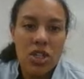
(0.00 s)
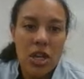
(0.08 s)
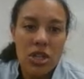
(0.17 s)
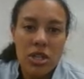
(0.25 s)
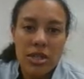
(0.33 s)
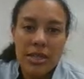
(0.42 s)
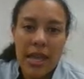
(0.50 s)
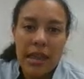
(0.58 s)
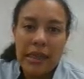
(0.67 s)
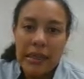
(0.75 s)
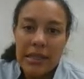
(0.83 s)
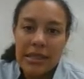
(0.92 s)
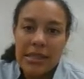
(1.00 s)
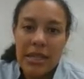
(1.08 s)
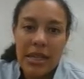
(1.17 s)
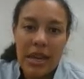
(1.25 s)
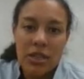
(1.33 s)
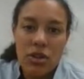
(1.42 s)
changes that leads to
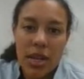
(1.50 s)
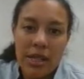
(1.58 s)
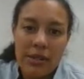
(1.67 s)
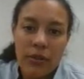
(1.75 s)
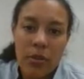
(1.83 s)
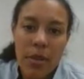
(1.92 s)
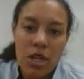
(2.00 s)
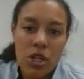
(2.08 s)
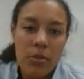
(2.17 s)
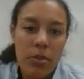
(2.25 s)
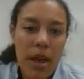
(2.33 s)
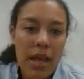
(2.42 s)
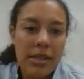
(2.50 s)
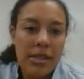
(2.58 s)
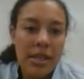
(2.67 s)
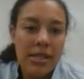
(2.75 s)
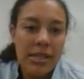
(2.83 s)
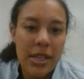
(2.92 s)
that transformation process.